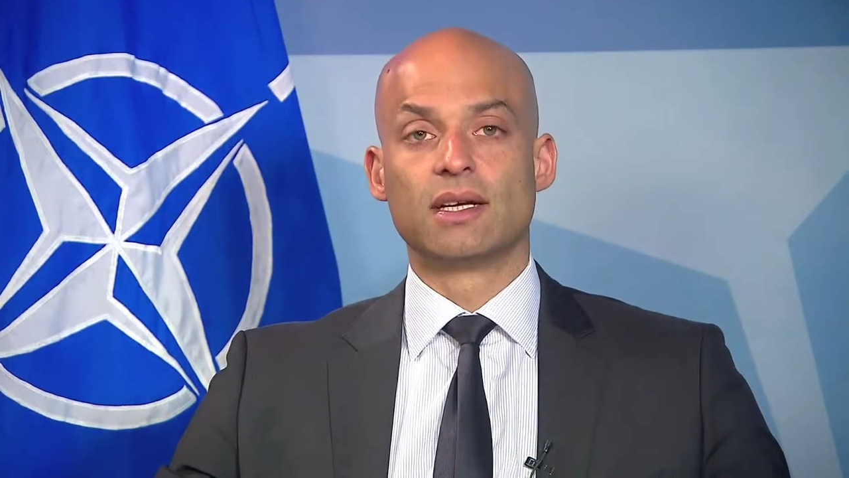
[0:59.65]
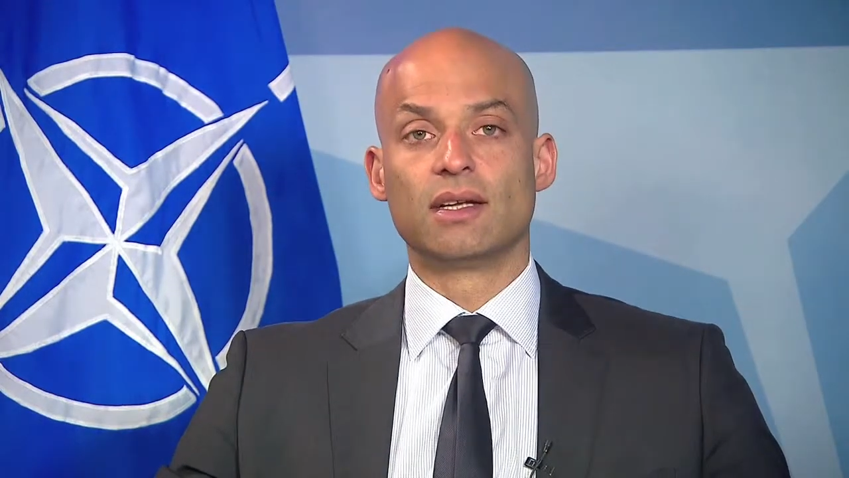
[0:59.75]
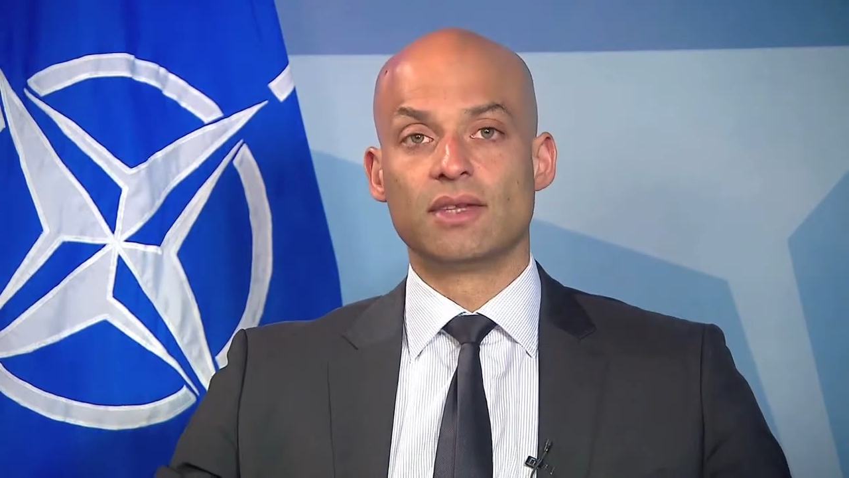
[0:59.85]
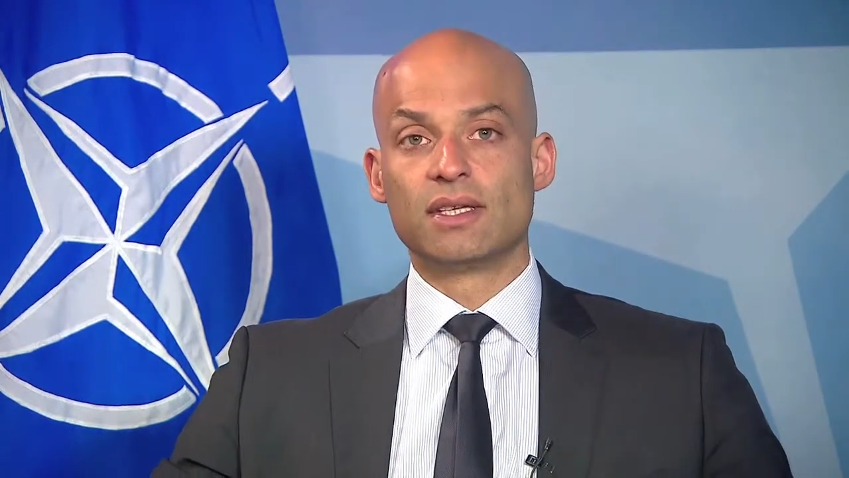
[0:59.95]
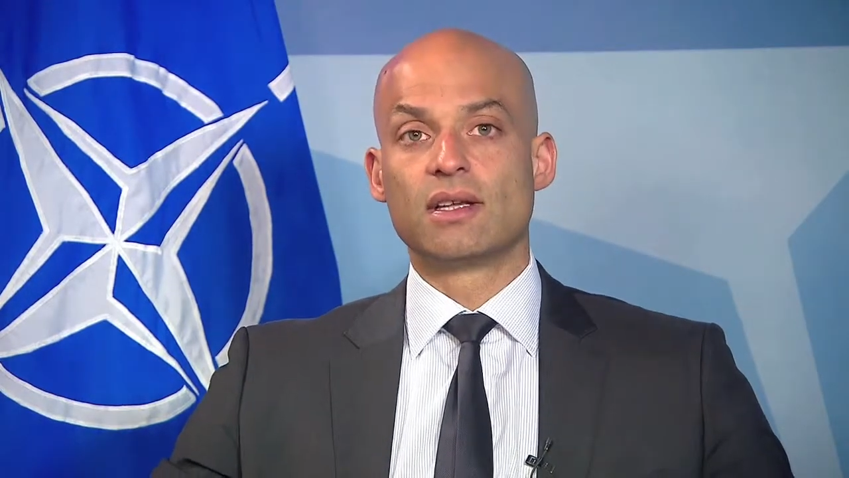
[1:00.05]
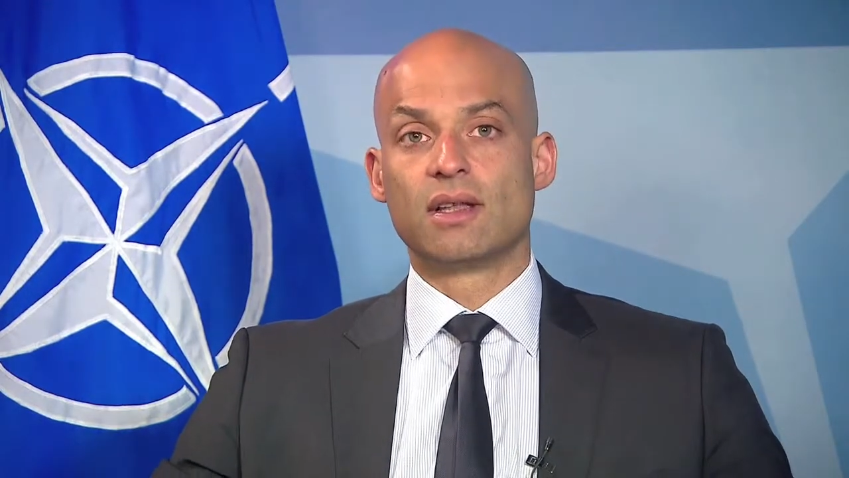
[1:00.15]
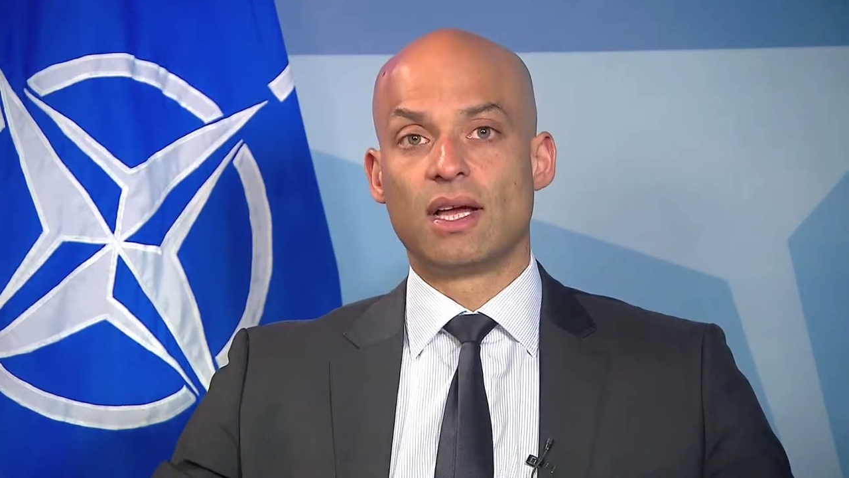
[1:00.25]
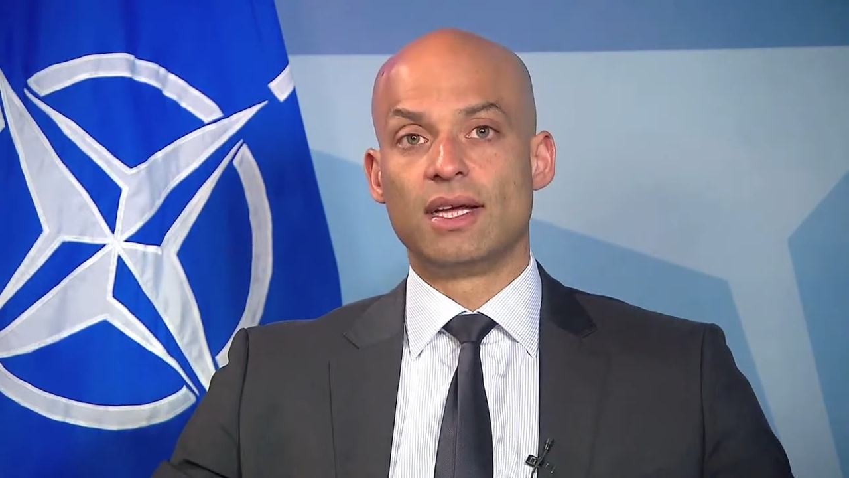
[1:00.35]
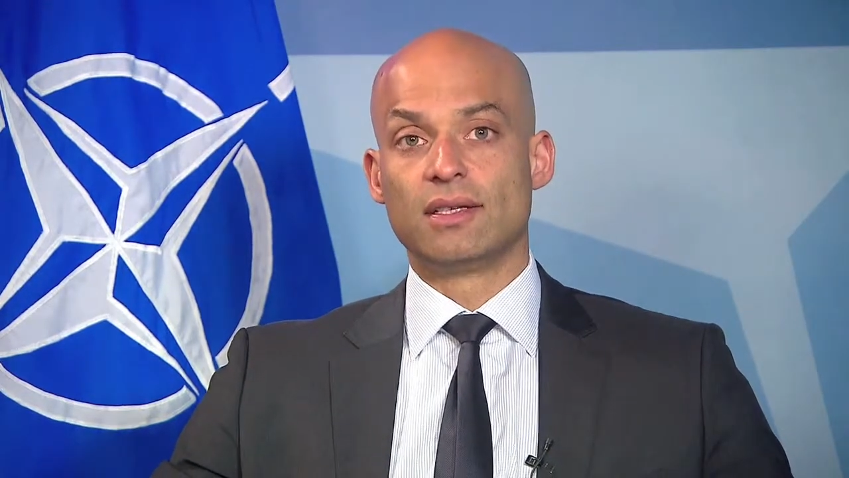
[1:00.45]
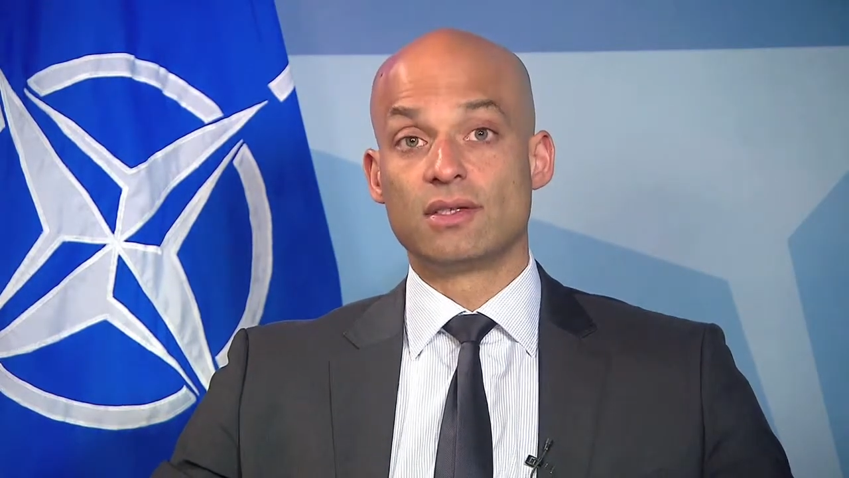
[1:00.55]
uh, this
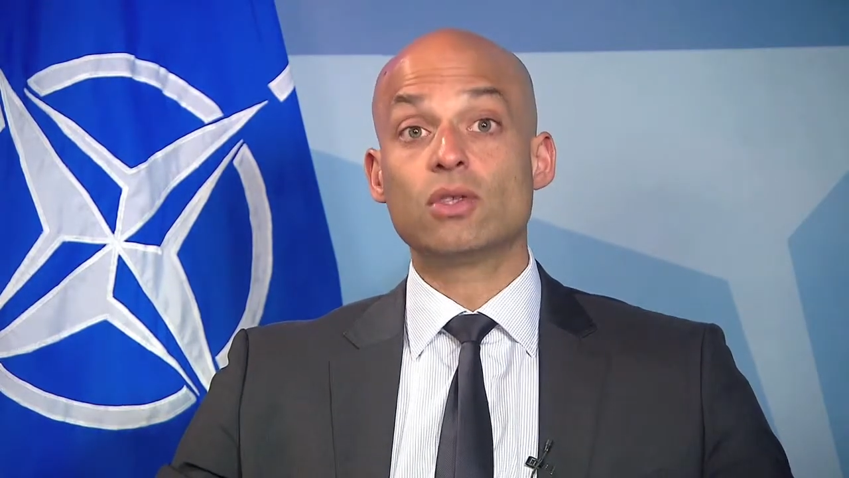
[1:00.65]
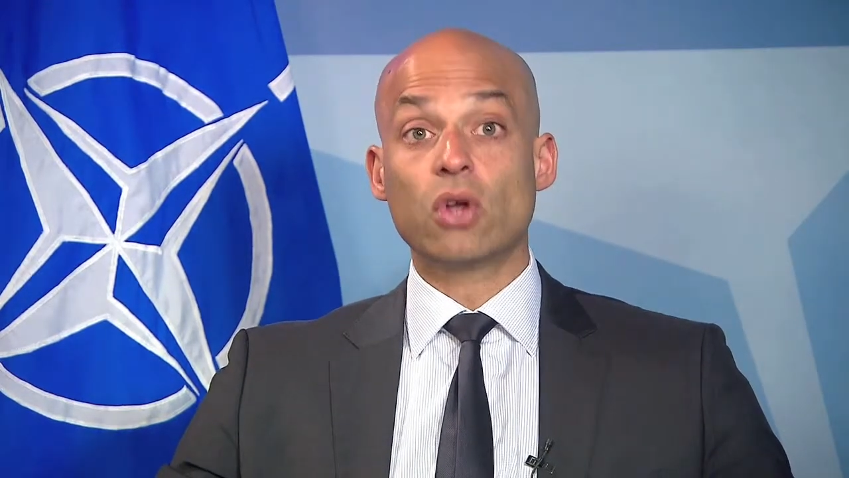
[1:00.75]
alliance